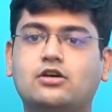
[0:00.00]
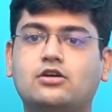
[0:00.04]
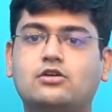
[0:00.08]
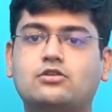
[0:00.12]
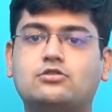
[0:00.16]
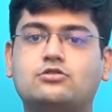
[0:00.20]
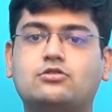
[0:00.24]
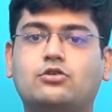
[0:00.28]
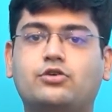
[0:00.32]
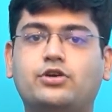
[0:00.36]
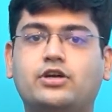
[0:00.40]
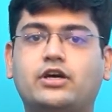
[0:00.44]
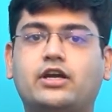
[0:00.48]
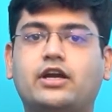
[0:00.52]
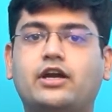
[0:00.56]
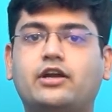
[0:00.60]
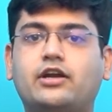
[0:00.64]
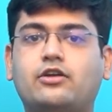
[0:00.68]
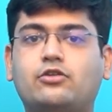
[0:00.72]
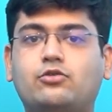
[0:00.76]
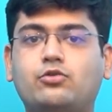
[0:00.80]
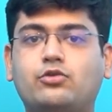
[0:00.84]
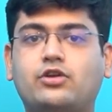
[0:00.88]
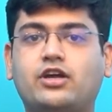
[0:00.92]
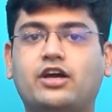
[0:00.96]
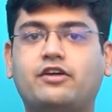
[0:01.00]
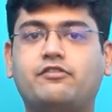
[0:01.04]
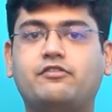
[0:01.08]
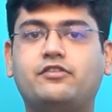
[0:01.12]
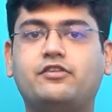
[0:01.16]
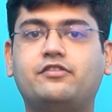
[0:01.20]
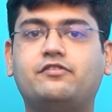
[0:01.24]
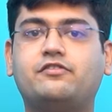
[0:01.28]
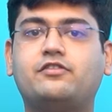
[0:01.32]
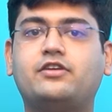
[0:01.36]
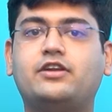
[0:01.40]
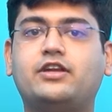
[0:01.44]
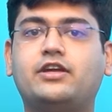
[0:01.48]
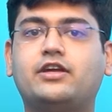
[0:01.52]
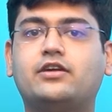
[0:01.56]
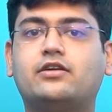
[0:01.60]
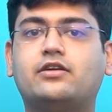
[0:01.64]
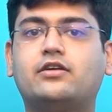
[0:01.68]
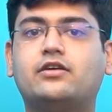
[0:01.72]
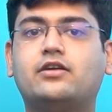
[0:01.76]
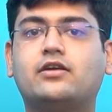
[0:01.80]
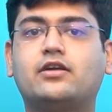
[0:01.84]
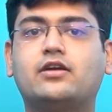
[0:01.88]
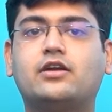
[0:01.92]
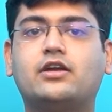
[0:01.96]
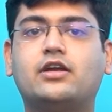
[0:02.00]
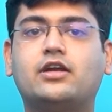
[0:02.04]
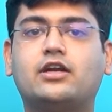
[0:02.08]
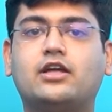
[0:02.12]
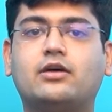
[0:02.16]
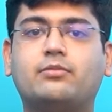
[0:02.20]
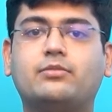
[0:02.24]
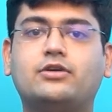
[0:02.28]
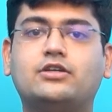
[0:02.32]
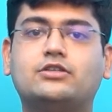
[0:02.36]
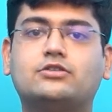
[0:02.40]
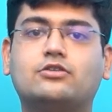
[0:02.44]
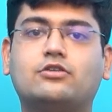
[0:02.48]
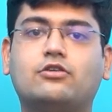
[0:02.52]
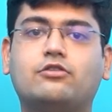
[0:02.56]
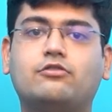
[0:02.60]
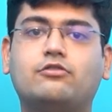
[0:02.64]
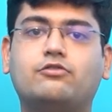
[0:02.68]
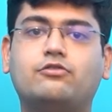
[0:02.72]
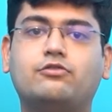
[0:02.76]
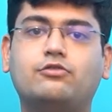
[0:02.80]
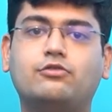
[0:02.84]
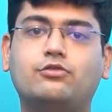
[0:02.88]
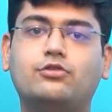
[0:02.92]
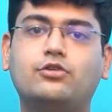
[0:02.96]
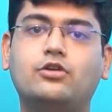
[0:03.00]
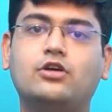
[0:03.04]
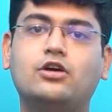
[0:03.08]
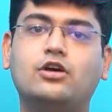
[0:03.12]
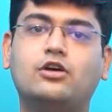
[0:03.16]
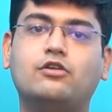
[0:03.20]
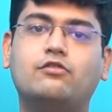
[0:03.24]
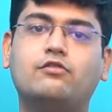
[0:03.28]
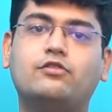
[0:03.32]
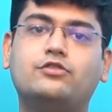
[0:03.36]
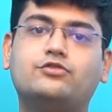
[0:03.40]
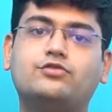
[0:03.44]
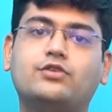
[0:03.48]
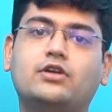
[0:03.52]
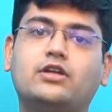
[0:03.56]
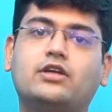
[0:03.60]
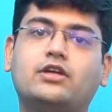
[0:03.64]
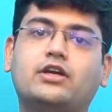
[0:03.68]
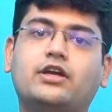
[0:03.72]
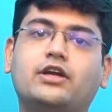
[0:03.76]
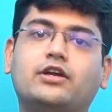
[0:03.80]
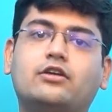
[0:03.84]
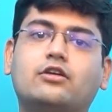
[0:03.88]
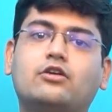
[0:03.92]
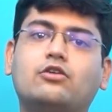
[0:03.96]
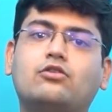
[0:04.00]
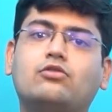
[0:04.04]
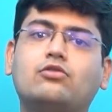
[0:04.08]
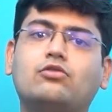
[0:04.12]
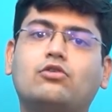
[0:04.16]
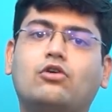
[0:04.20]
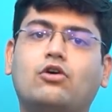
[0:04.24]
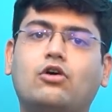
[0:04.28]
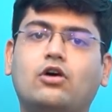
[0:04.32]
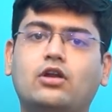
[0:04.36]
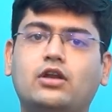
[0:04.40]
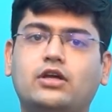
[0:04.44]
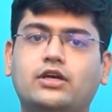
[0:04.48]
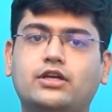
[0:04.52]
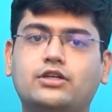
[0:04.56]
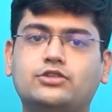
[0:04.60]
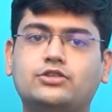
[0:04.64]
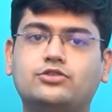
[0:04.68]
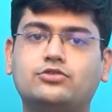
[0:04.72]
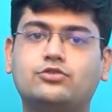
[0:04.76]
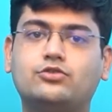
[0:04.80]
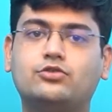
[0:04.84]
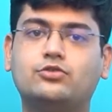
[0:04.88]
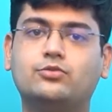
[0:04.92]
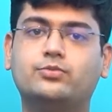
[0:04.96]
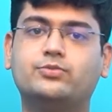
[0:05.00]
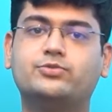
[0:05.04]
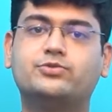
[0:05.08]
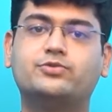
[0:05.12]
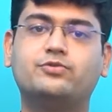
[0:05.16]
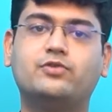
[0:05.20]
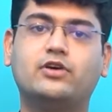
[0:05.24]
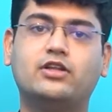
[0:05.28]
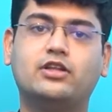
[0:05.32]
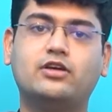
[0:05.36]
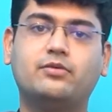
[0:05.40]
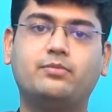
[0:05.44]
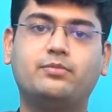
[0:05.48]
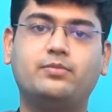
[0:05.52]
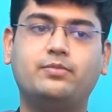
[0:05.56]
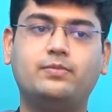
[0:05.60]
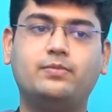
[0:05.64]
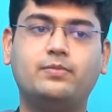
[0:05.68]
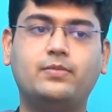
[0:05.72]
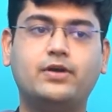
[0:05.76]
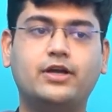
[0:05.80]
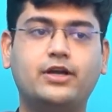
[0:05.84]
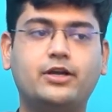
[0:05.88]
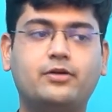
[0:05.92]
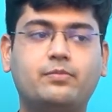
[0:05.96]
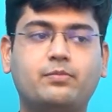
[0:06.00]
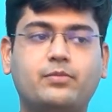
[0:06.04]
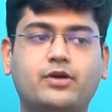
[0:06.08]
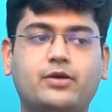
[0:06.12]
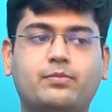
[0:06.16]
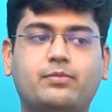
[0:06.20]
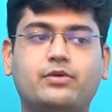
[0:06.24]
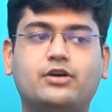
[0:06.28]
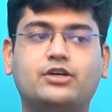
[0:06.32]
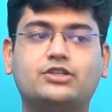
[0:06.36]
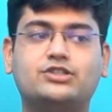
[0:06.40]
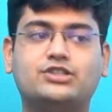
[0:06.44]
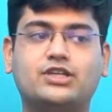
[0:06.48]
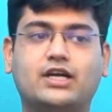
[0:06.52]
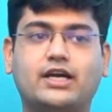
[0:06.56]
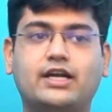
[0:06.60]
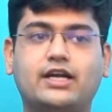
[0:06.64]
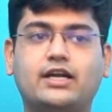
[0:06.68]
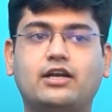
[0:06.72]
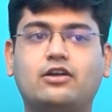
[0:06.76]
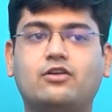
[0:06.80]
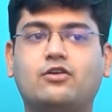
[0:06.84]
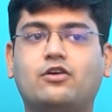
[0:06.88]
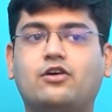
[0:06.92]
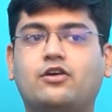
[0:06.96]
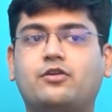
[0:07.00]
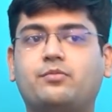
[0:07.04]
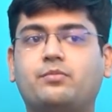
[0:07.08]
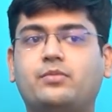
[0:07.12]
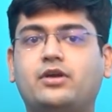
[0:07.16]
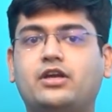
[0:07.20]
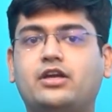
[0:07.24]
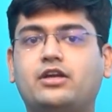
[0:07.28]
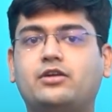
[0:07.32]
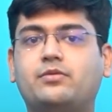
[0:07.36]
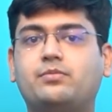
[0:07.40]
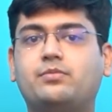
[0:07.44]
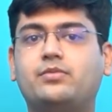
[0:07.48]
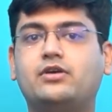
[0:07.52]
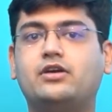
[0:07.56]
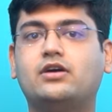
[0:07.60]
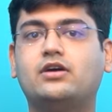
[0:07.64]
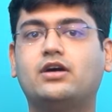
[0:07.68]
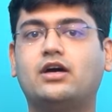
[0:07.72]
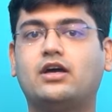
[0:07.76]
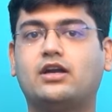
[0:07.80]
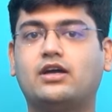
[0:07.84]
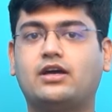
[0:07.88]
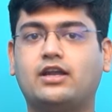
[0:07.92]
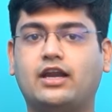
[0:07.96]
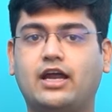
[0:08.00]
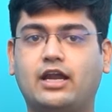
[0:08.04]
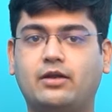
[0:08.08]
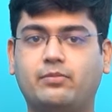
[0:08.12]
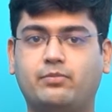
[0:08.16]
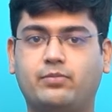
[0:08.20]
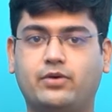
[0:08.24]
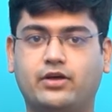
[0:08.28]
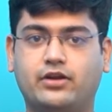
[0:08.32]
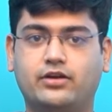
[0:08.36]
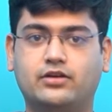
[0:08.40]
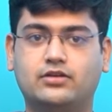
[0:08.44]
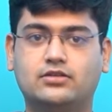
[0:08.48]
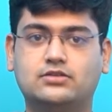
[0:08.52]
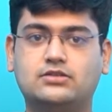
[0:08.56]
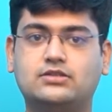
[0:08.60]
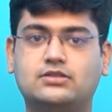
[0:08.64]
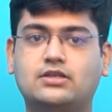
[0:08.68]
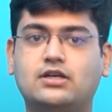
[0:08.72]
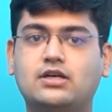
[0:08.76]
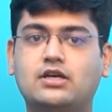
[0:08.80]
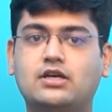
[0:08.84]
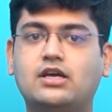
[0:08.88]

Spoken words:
So here at Turia, we've created a database of food which will cater to all age groups, whether it may be a child or may it be our grandparent.